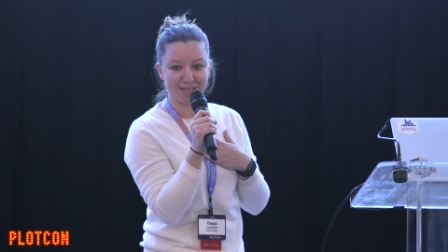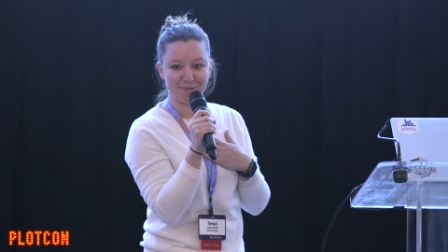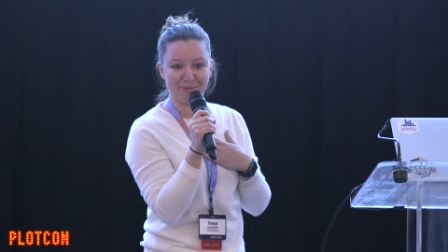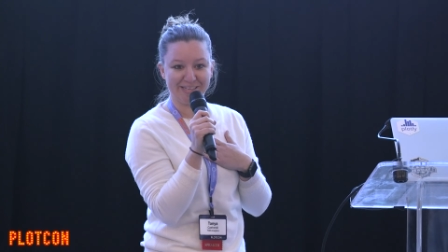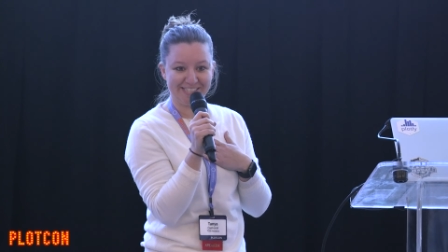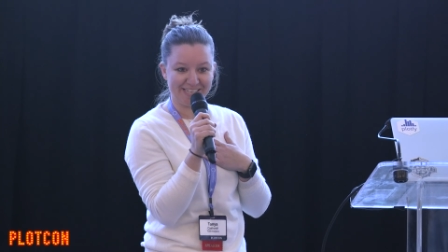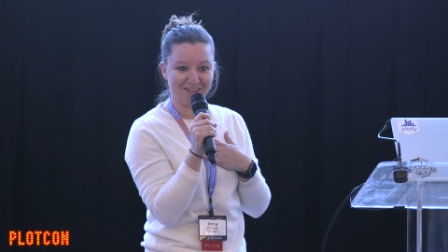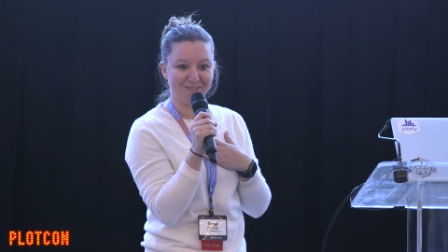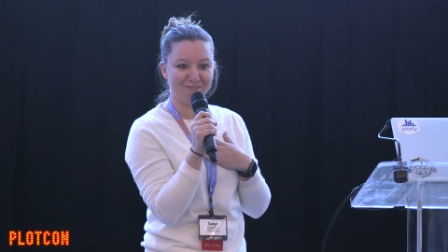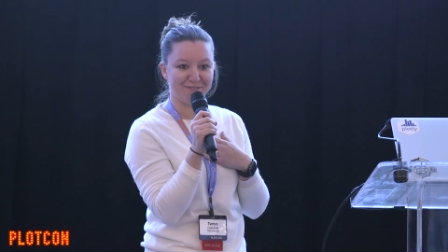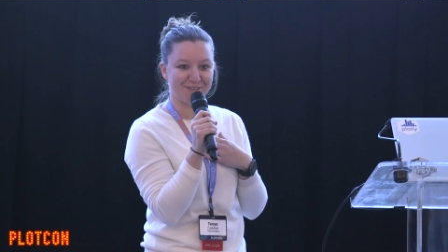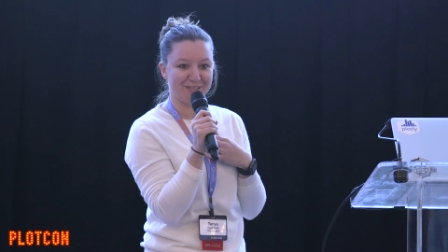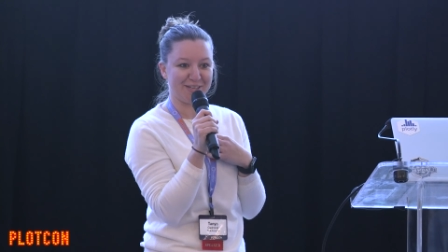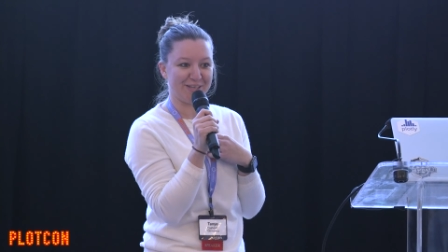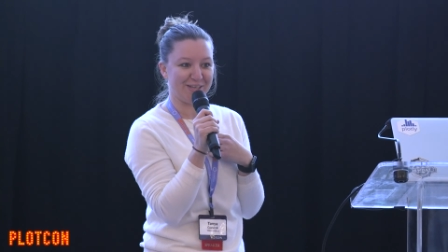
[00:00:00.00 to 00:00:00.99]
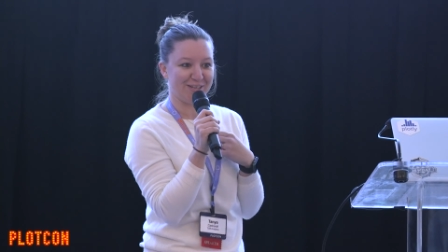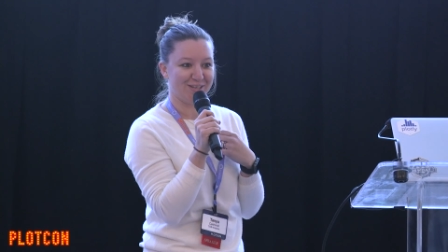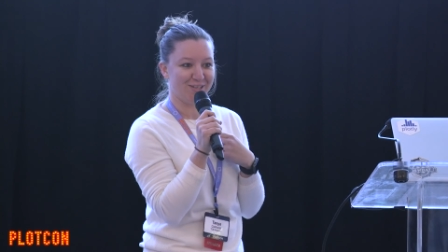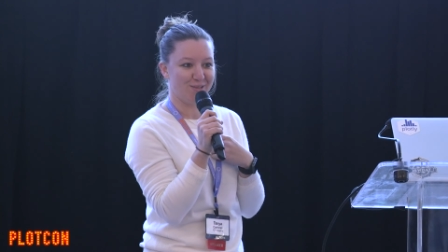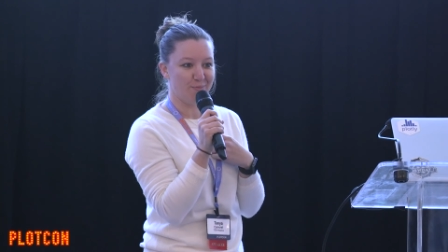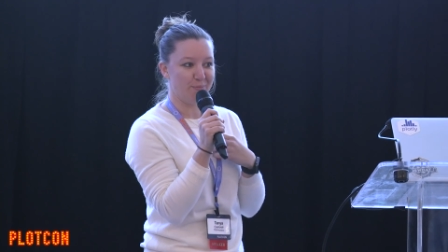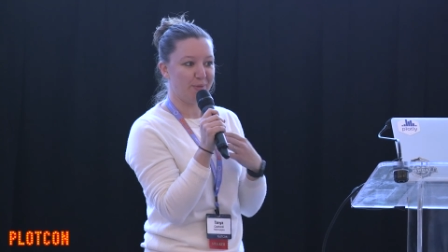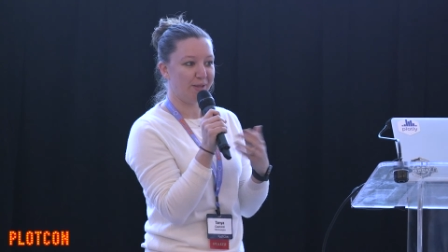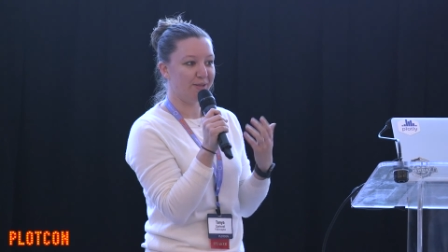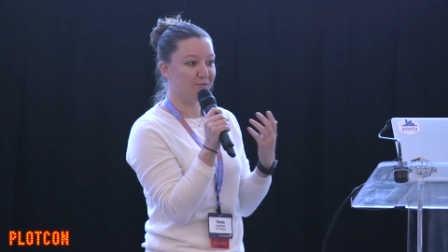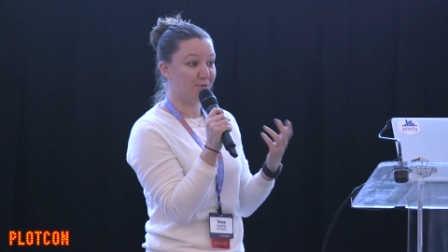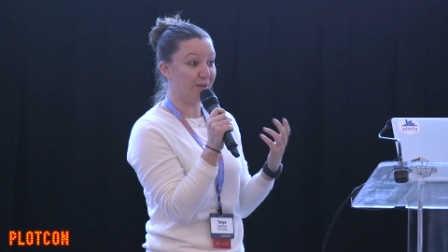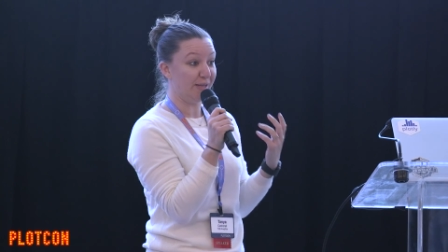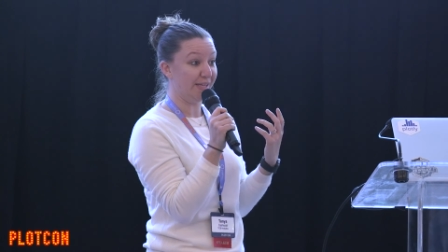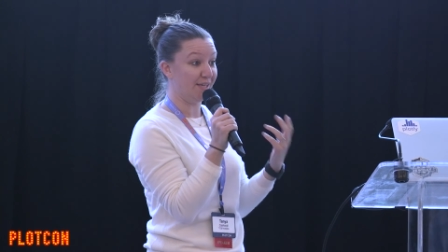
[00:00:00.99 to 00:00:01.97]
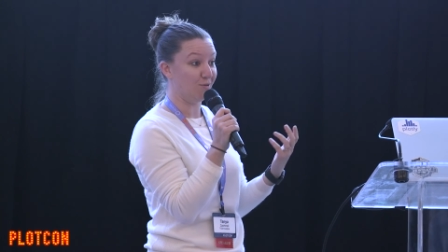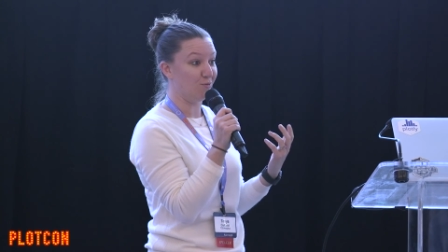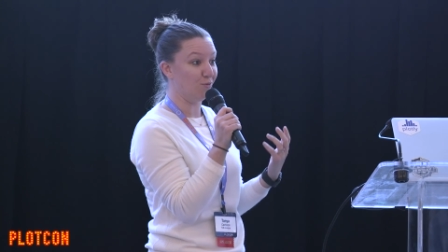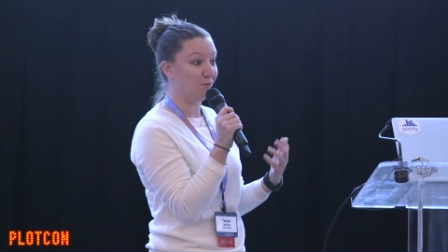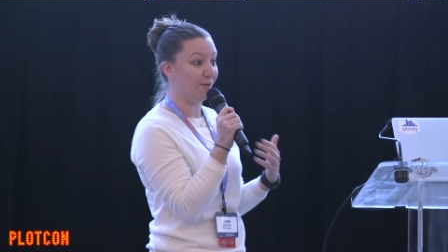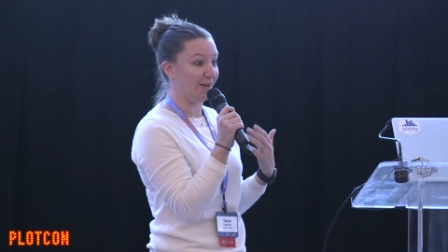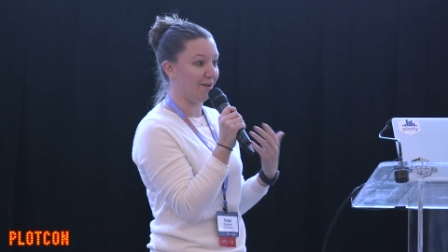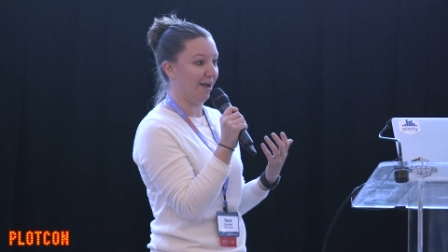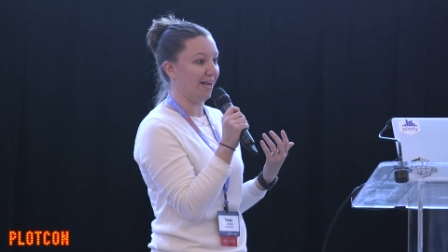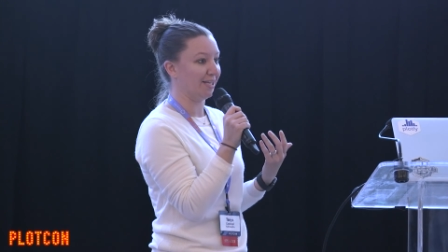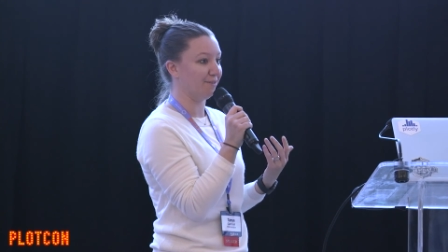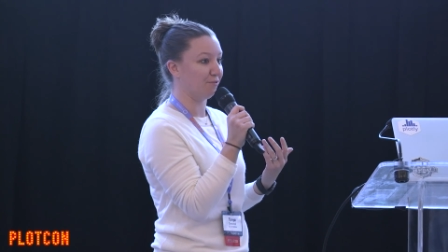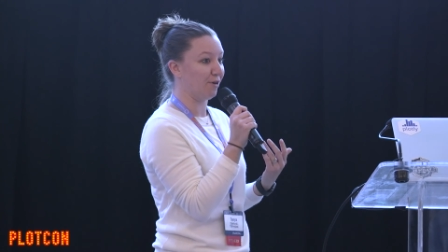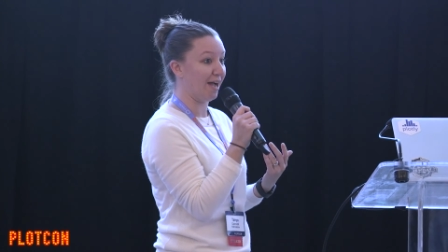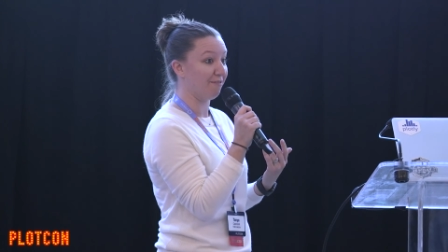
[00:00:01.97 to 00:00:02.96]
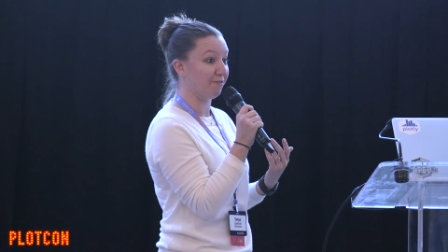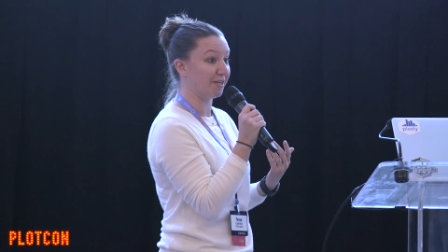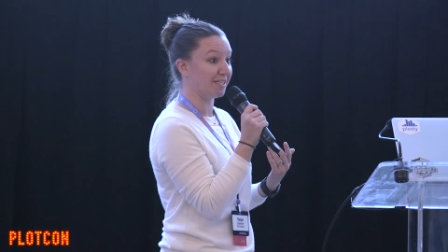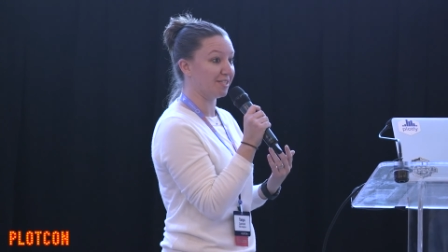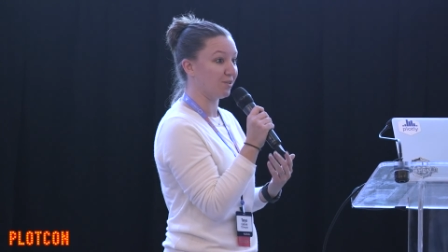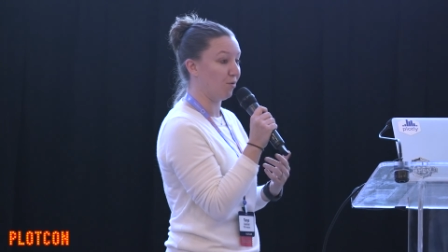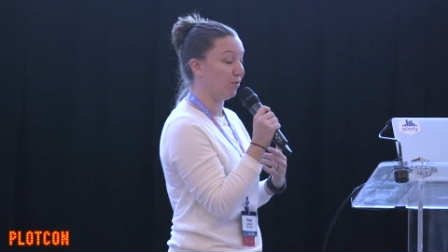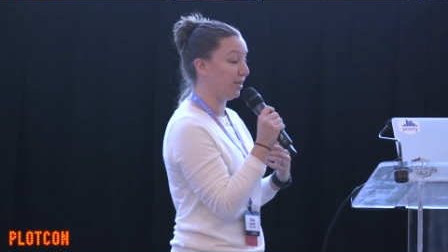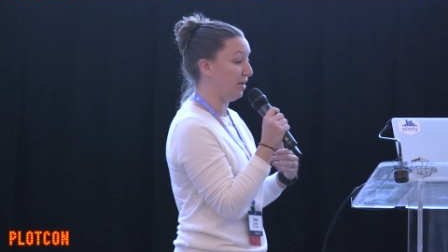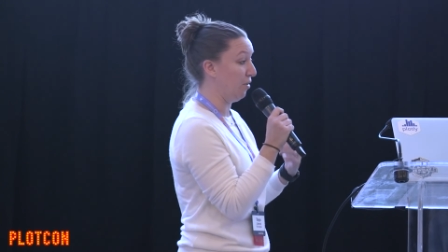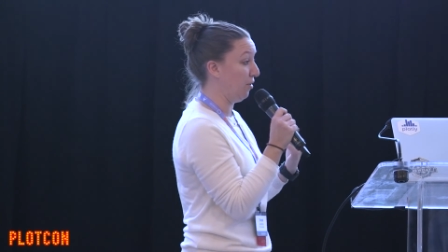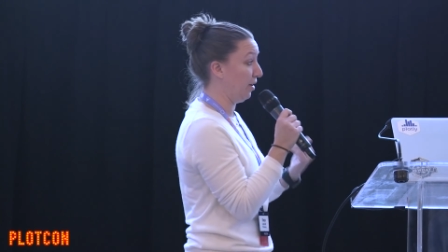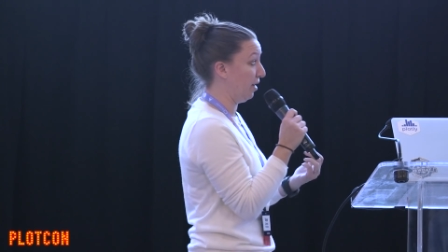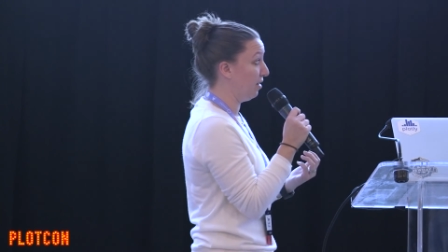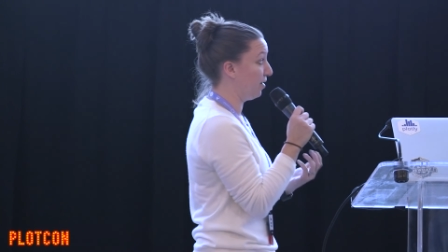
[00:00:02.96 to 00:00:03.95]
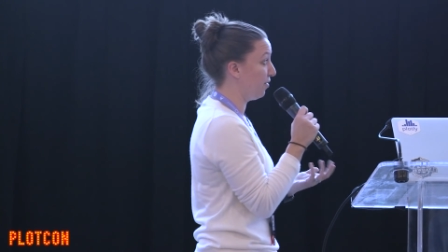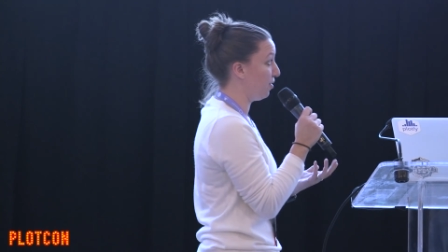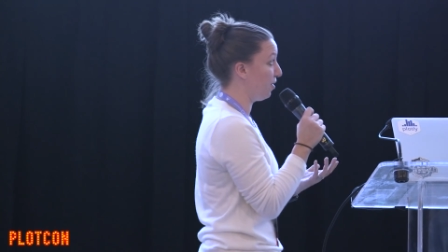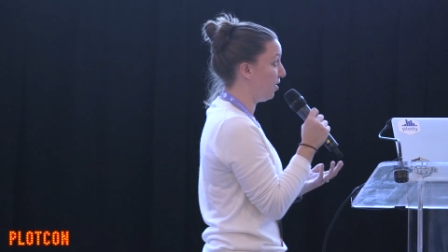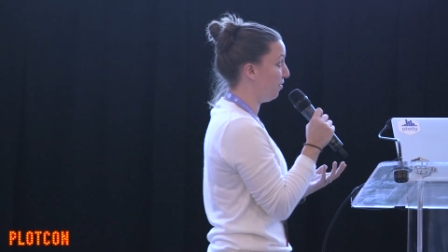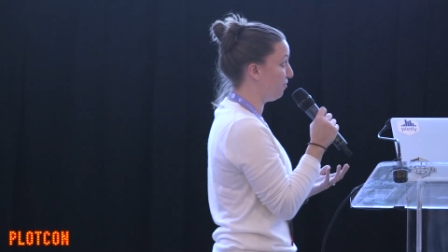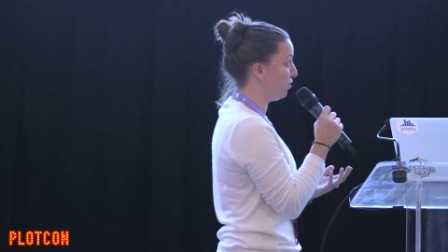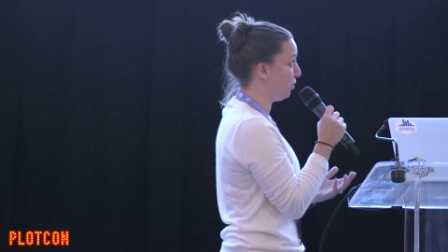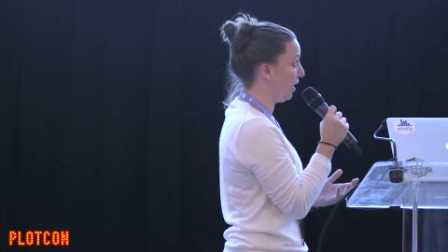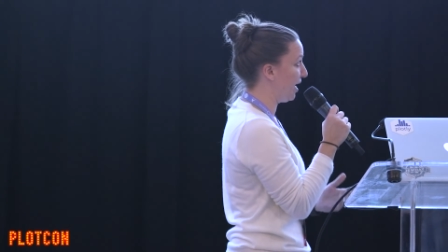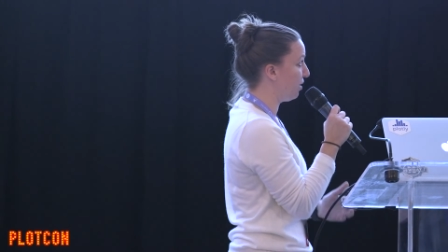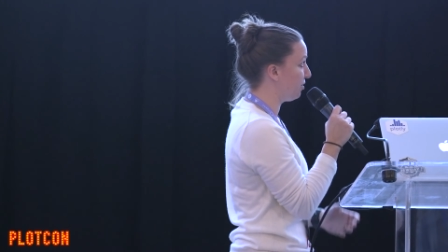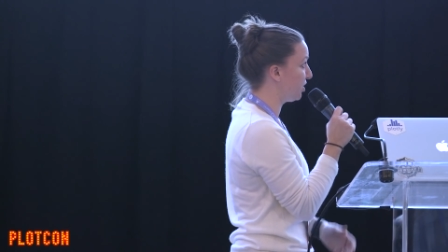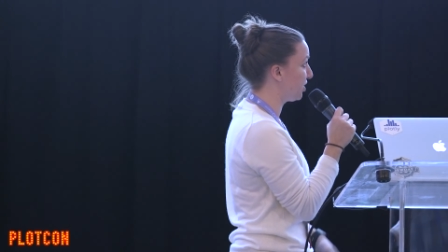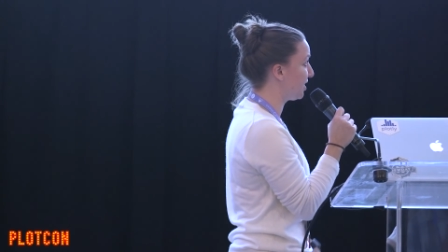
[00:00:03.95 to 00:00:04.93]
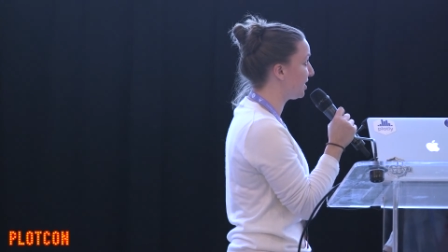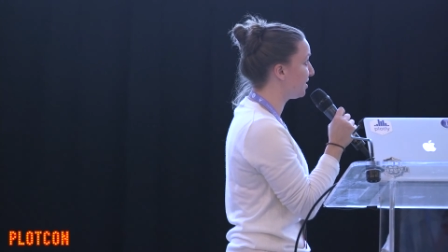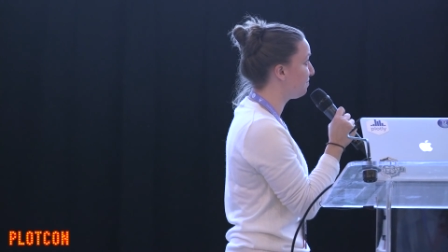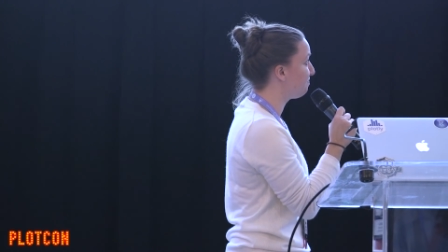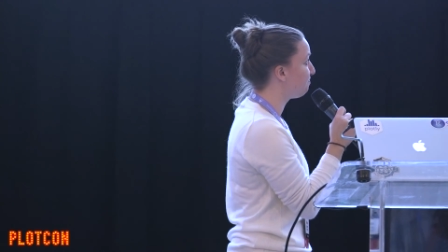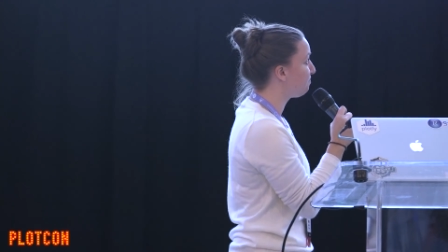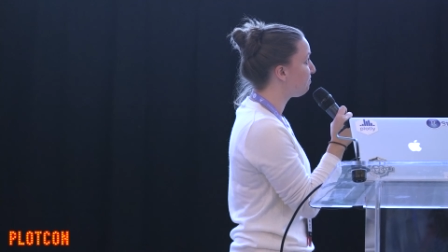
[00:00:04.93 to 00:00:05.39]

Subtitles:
like myself to build really cool interactive graphics, only knowing a few languages.